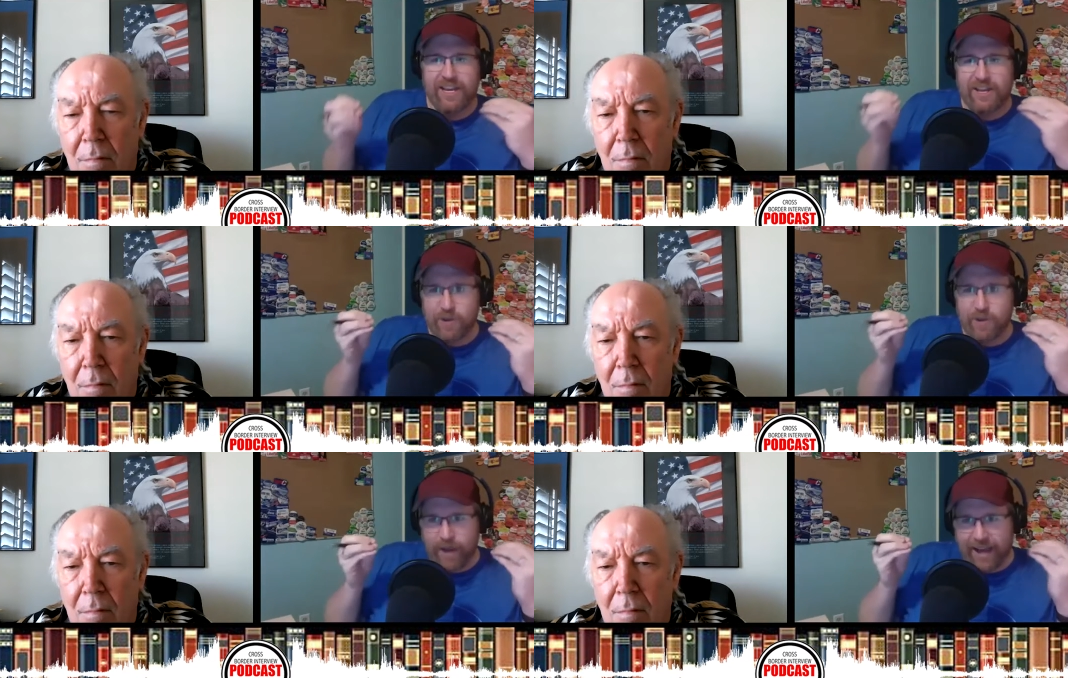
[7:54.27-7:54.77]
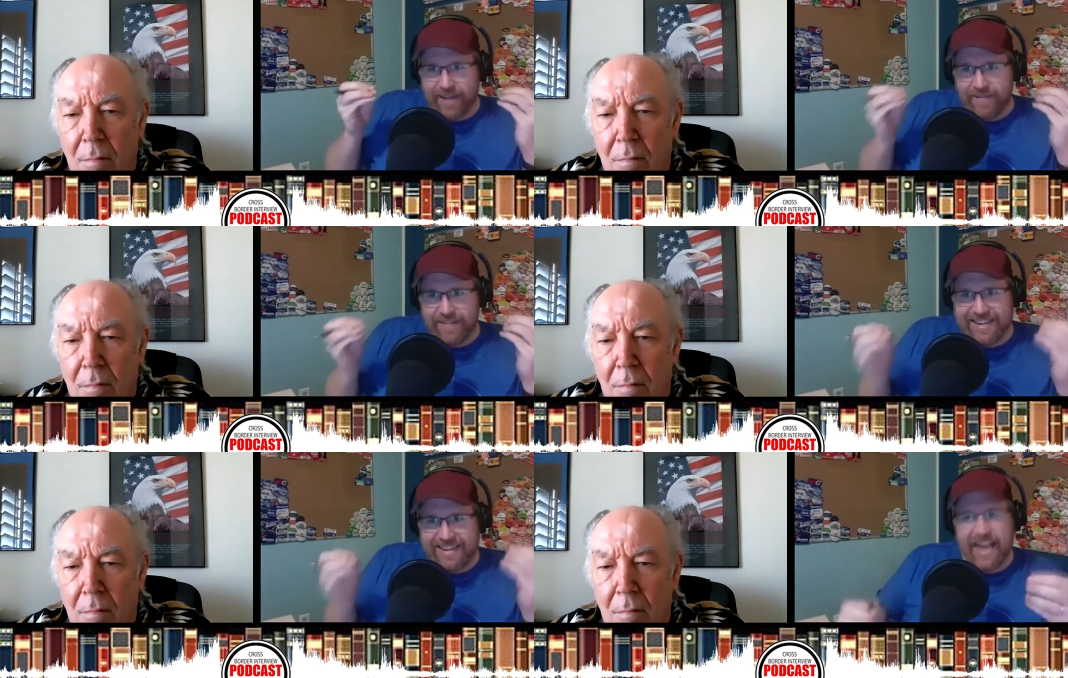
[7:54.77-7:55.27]
Speaker 1: You have
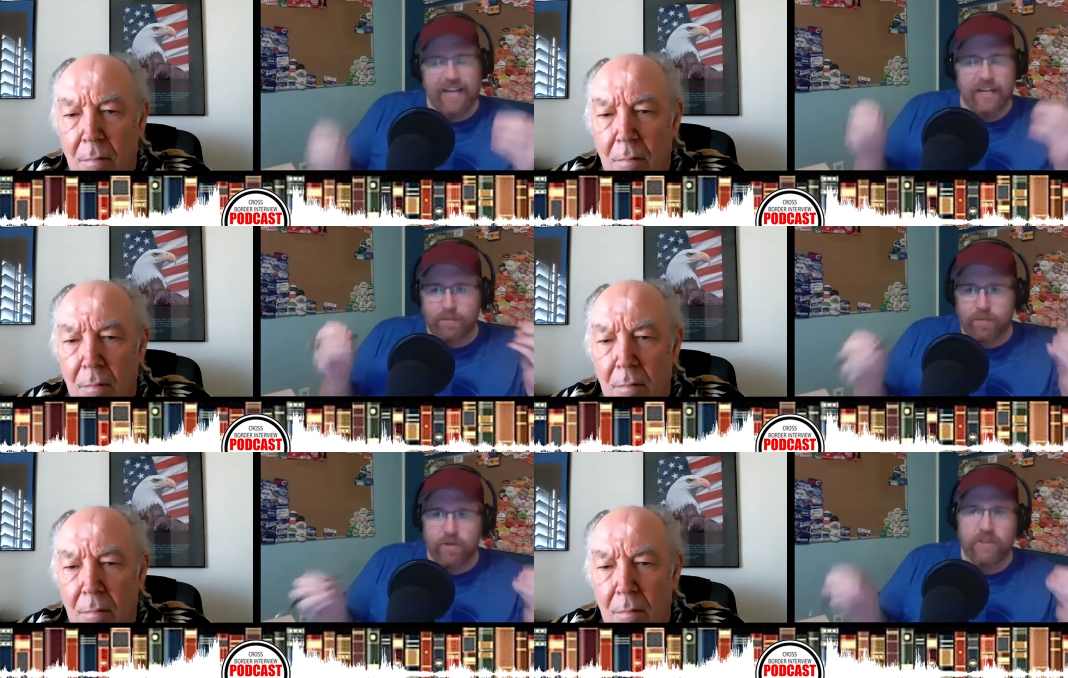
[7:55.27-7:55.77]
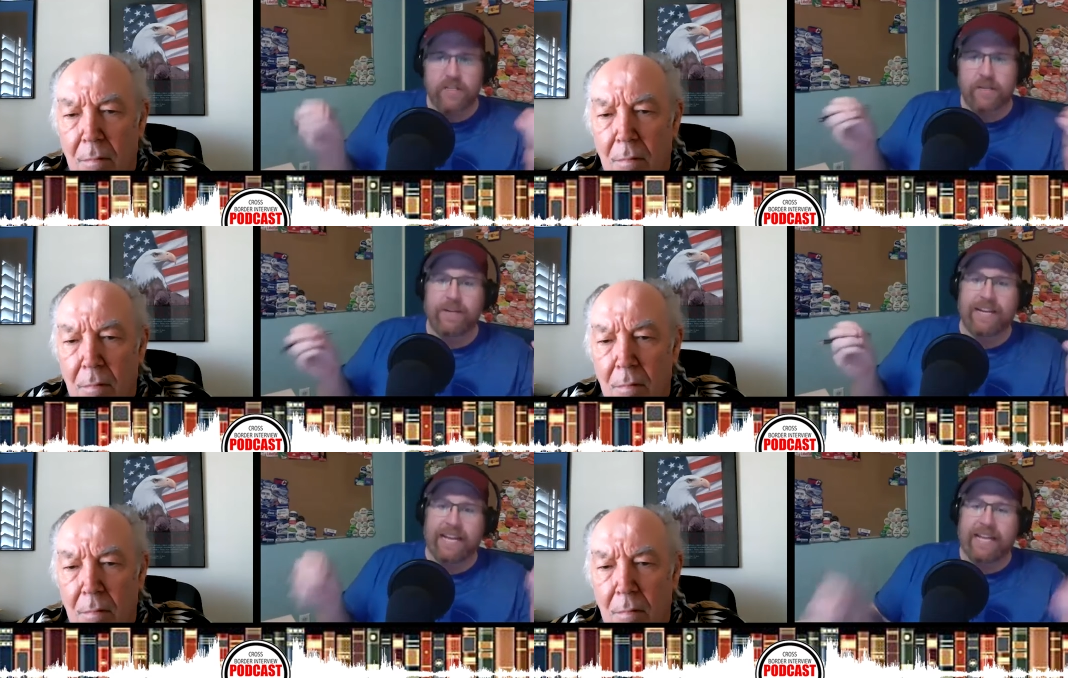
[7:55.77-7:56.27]
the knack to put
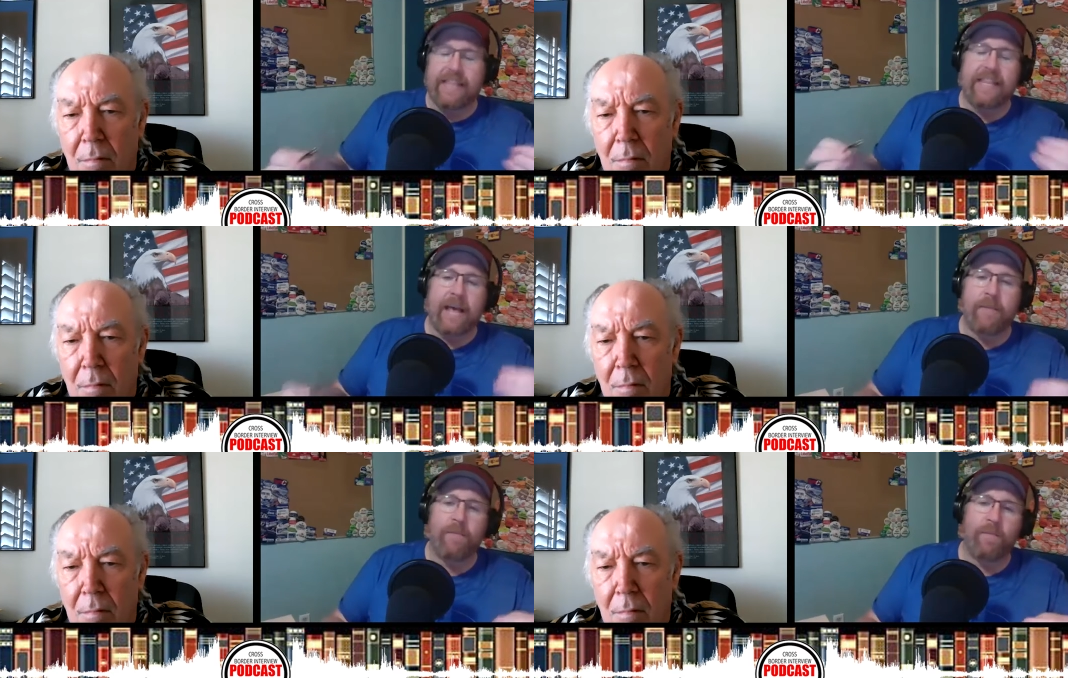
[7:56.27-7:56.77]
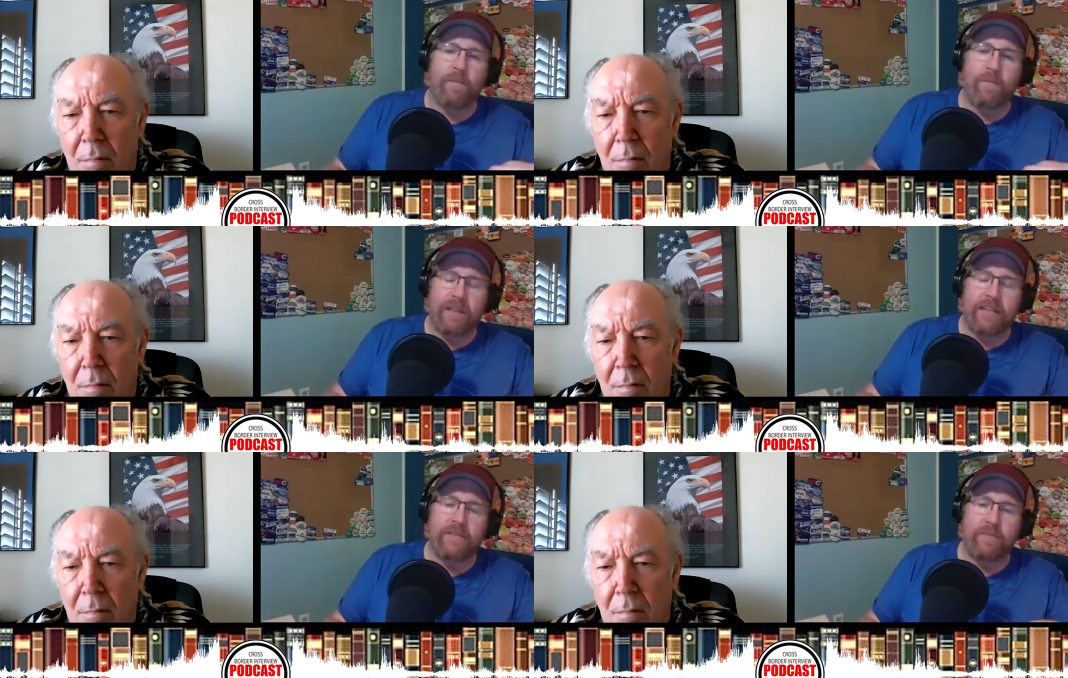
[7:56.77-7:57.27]
someone in that
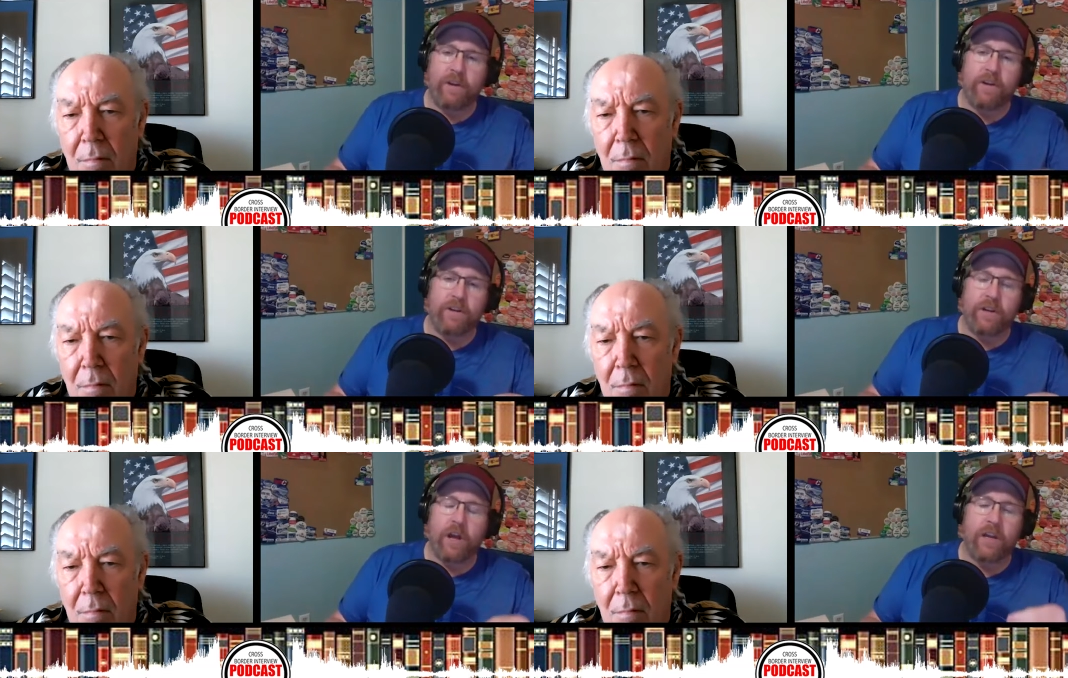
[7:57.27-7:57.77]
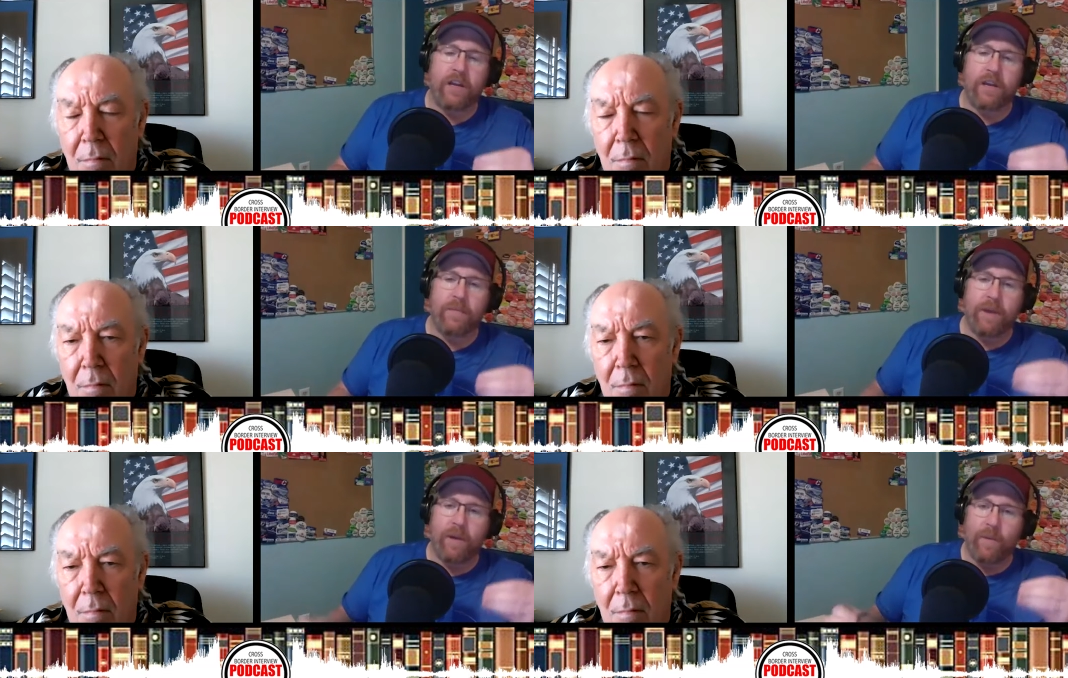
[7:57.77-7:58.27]
place where you're talking
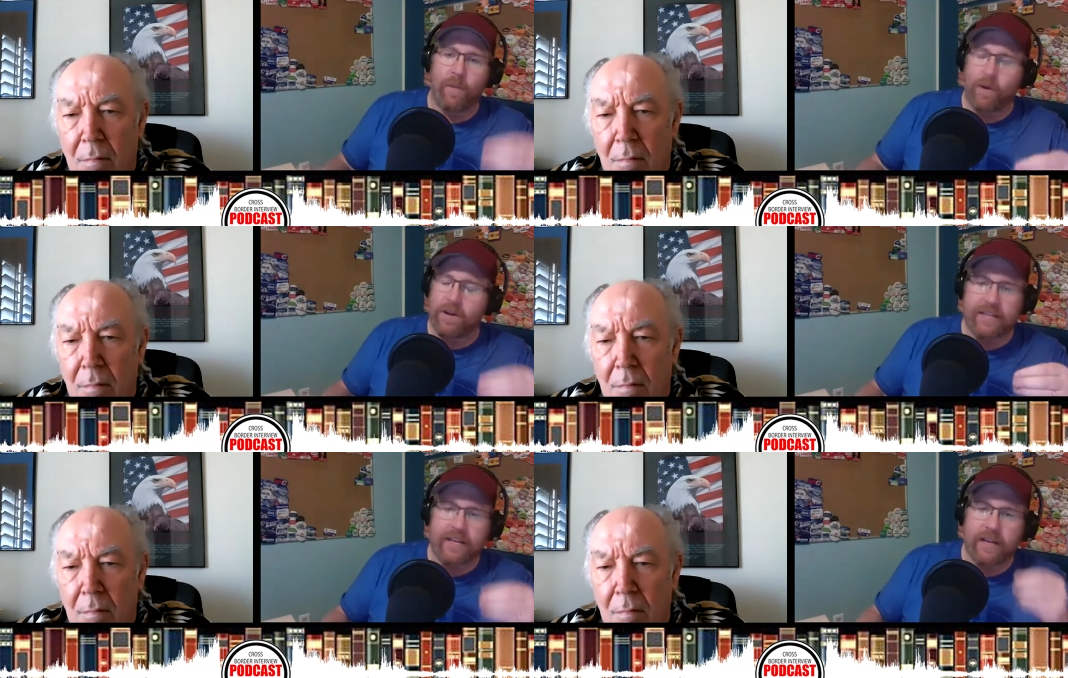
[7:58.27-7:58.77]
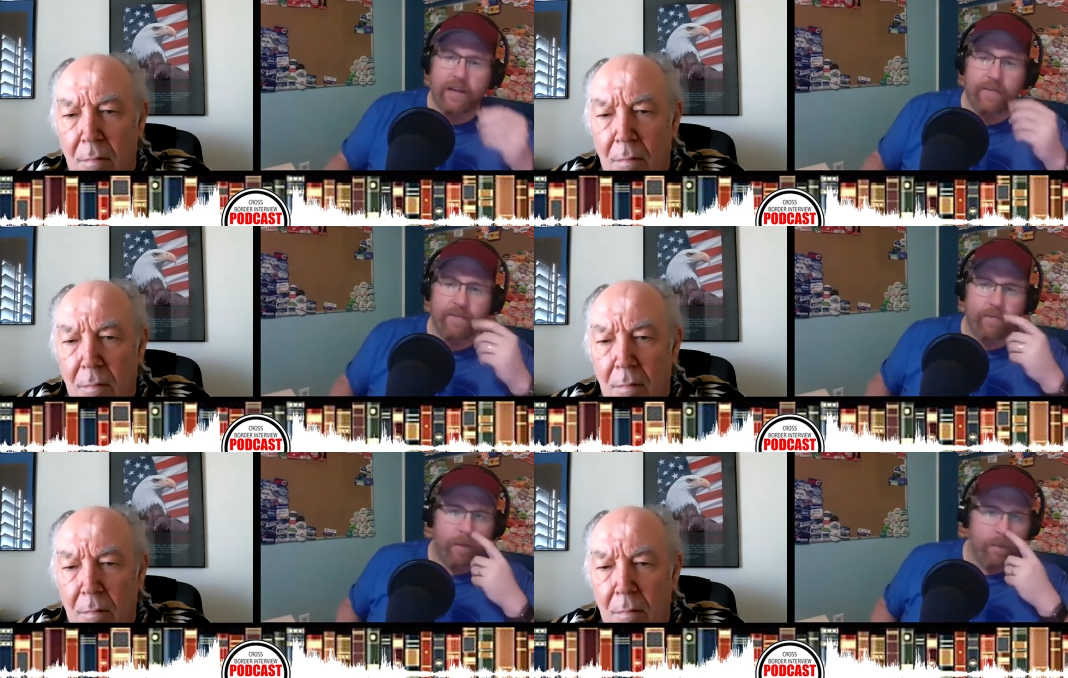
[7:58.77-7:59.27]
about. Where does that
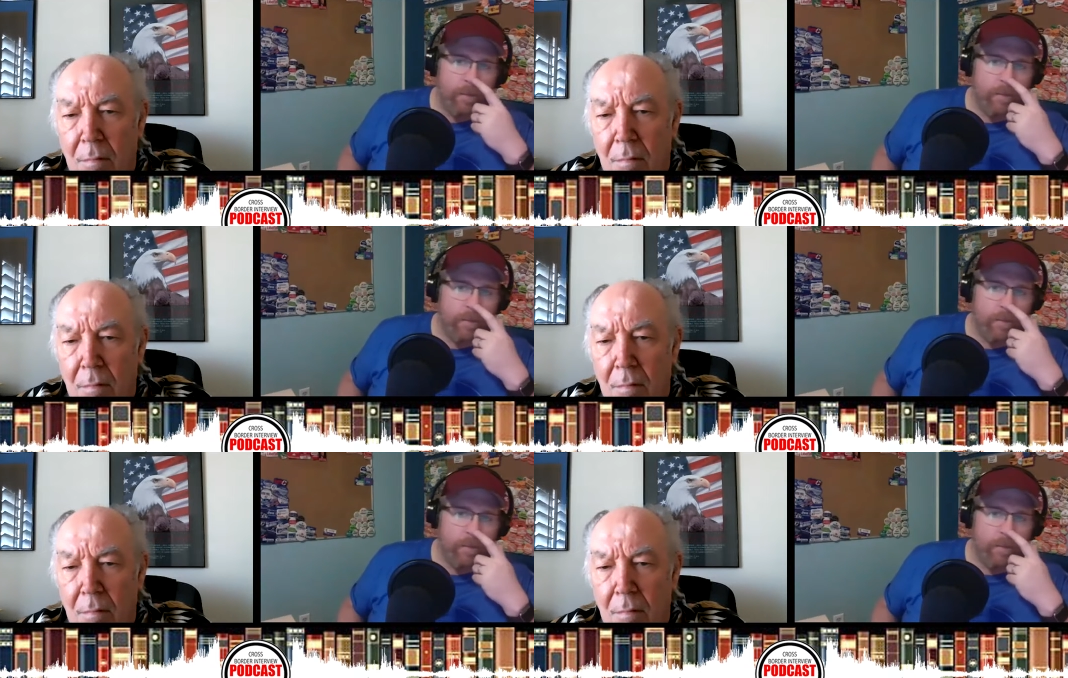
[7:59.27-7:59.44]
come from?